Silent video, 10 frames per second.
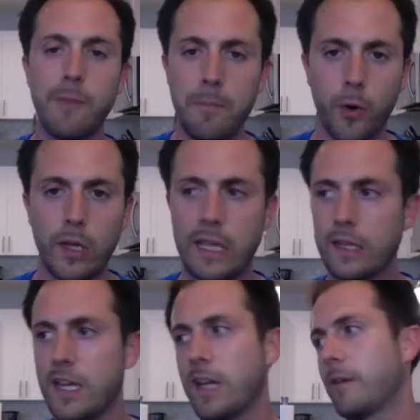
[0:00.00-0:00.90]
bowling
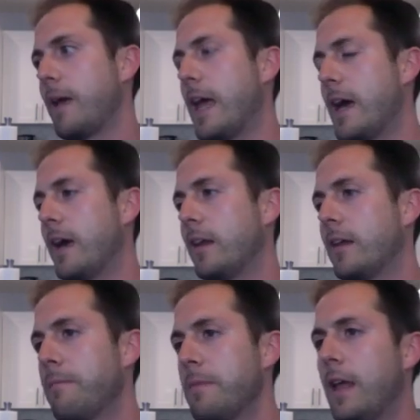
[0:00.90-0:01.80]
league, and
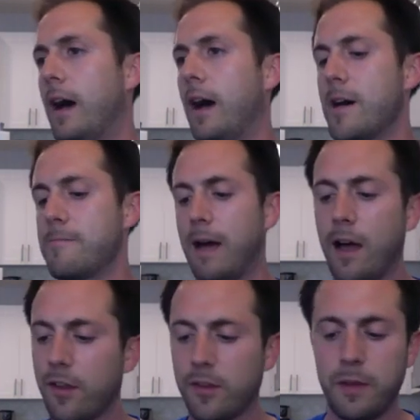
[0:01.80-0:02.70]
my
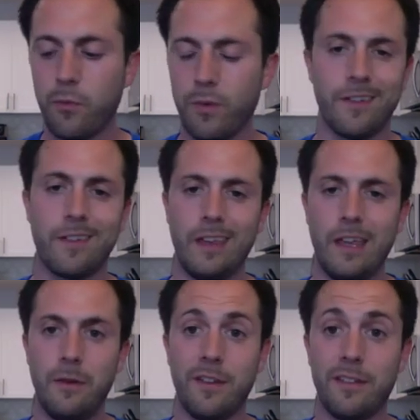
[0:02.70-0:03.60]
husband was
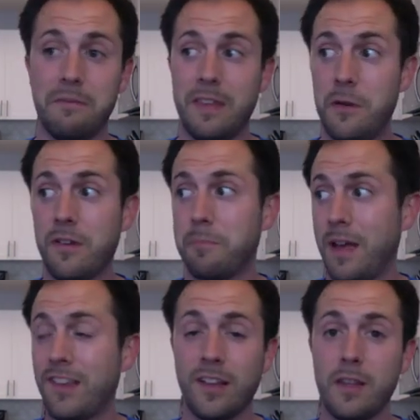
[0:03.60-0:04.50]

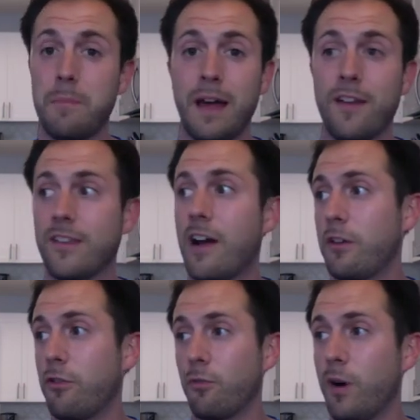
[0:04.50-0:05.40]
basically passed out.
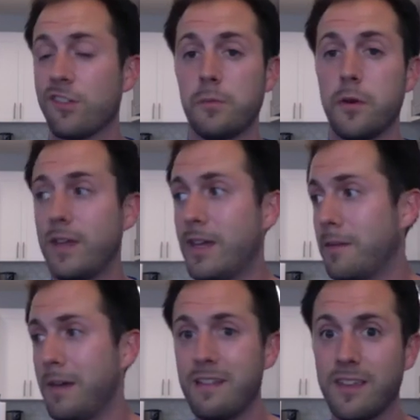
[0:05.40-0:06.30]
He was watching a movie. He had
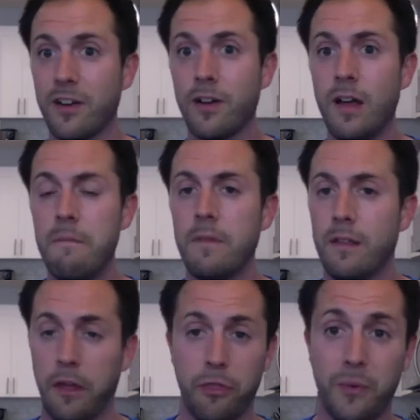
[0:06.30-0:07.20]
made dinner
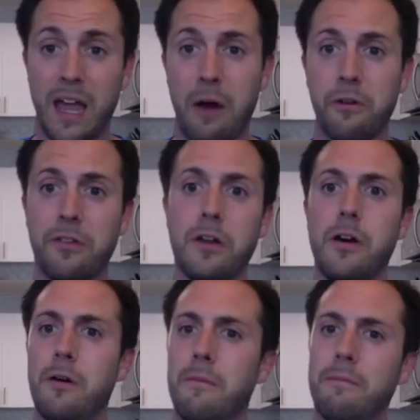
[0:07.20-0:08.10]
like 3 hours
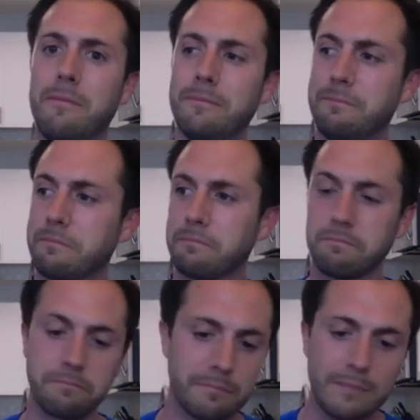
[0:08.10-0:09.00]
ago,
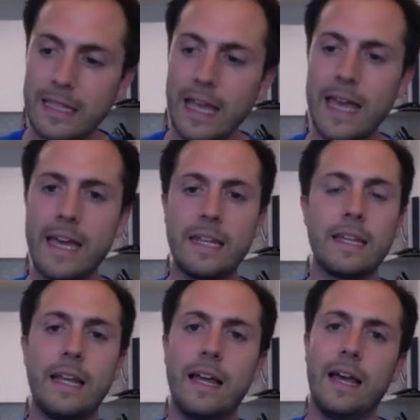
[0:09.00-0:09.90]

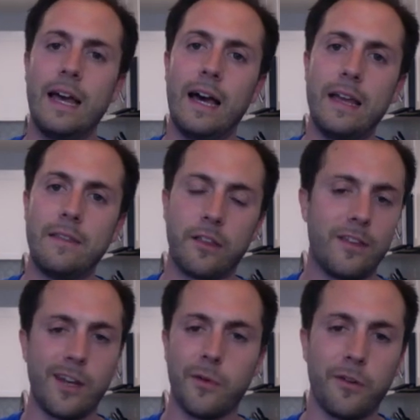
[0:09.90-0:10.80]
and the
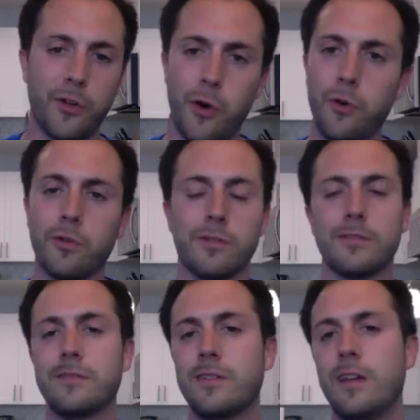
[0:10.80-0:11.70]
dinner was cold,
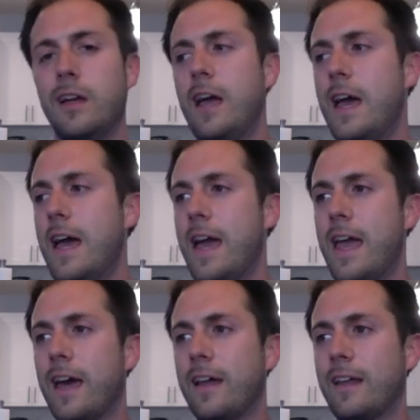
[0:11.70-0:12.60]

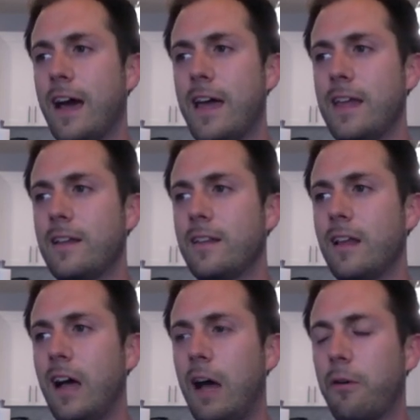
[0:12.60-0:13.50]
and I
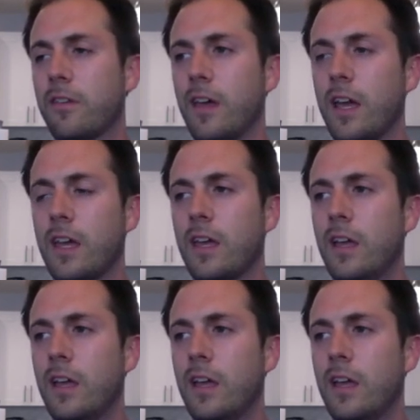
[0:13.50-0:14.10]
was like,